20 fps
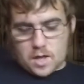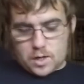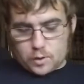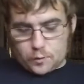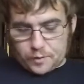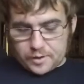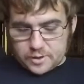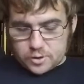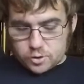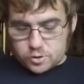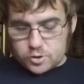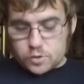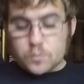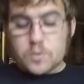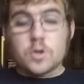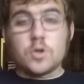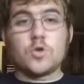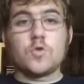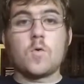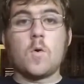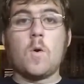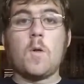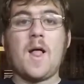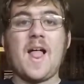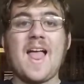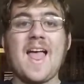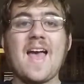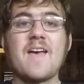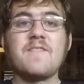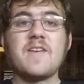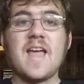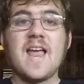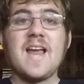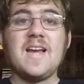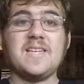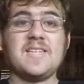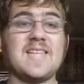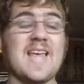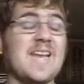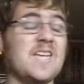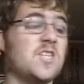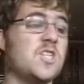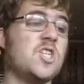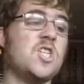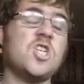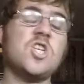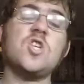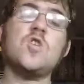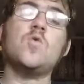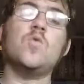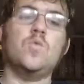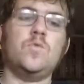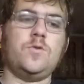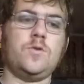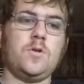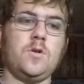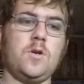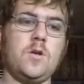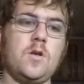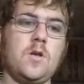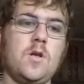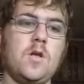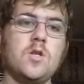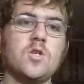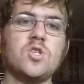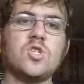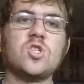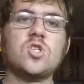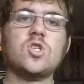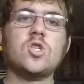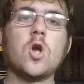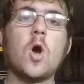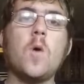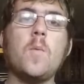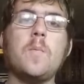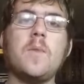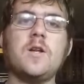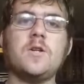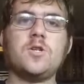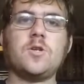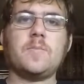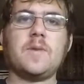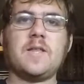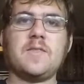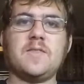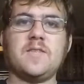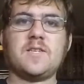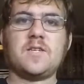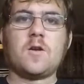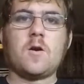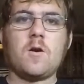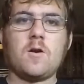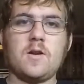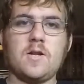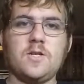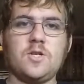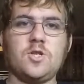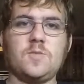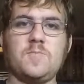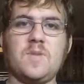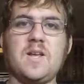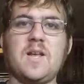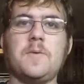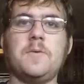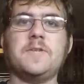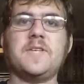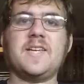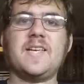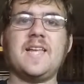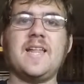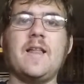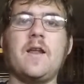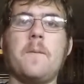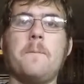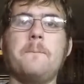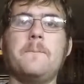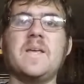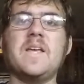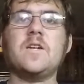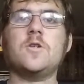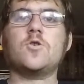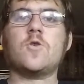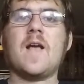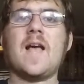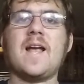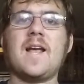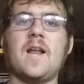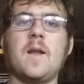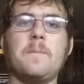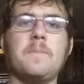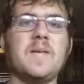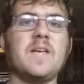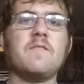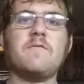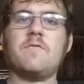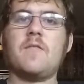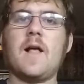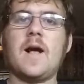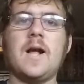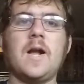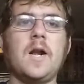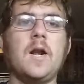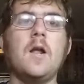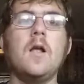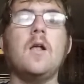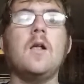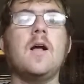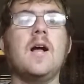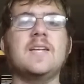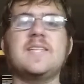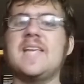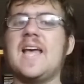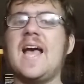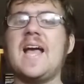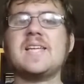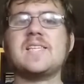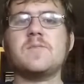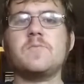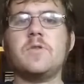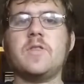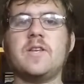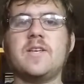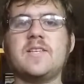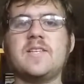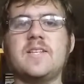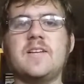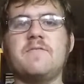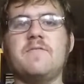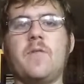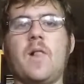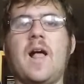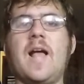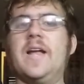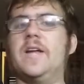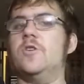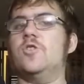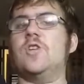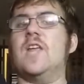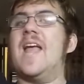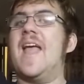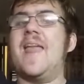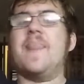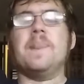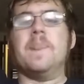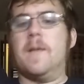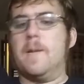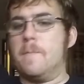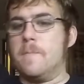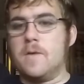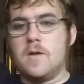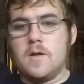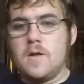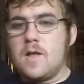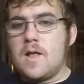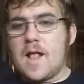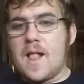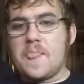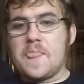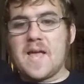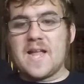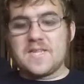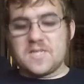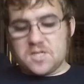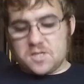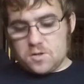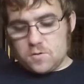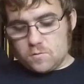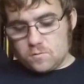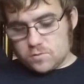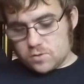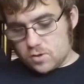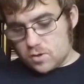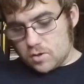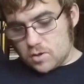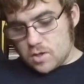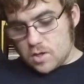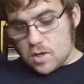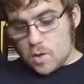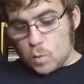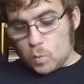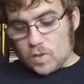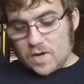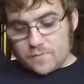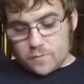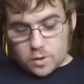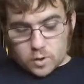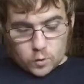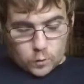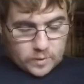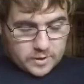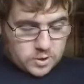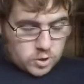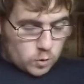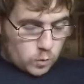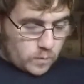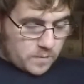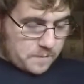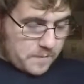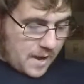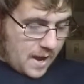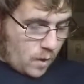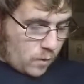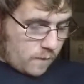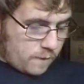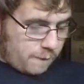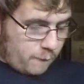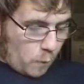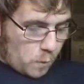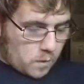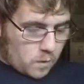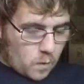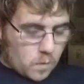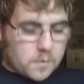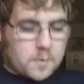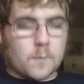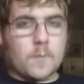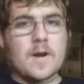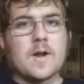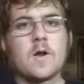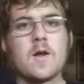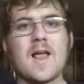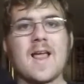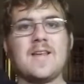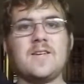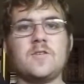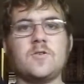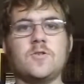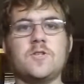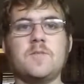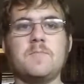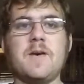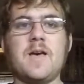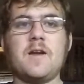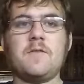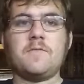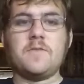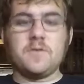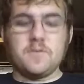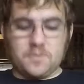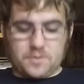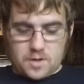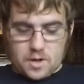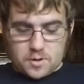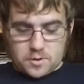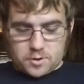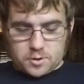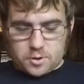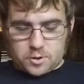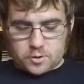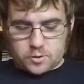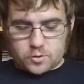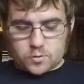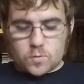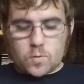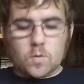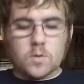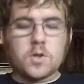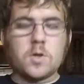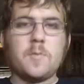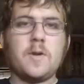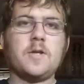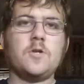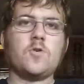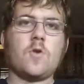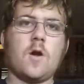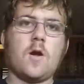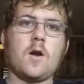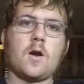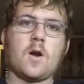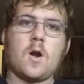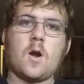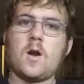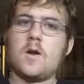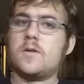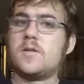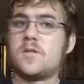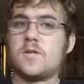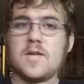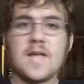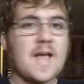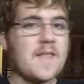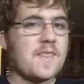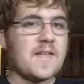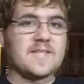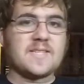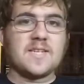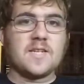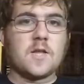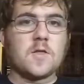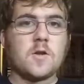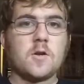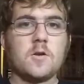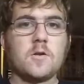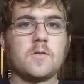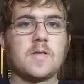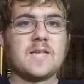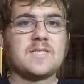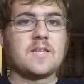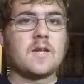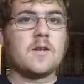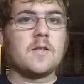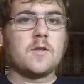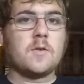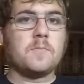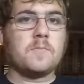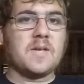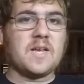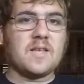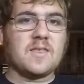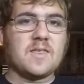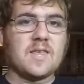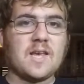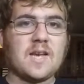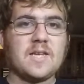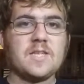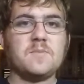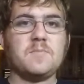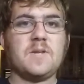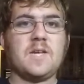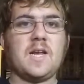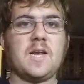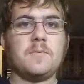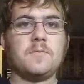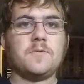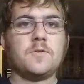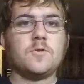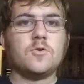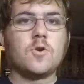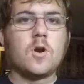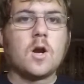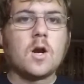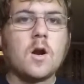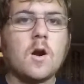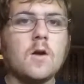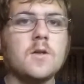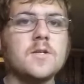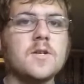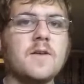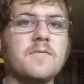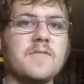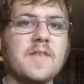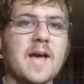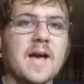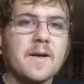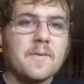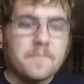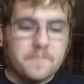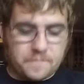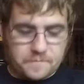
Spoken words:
Creatures you control have haste. That is huge. So much about this card is just being able to get out a big dragon, a big flyer, attack someone that doesn't have flying, and just end them. And that's huge. Whenever a creature with power 4 or greater enters the battlefield under your control, you may draw a card. So yeah, that's another big thing, is being able to draw cards off that.